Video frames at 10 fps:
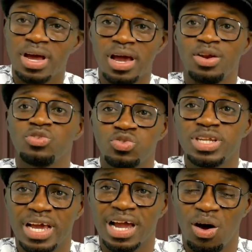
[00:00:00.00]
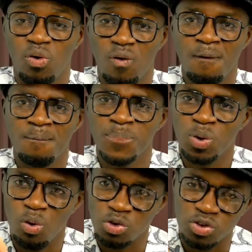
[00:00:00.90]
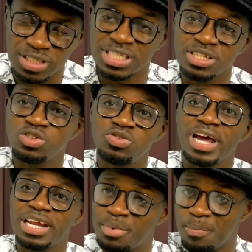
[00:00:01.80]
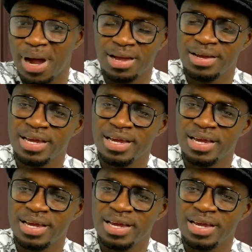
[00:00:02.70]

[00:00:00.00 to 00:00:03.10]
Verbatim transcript: And also the account because was sitting to the end of the bar.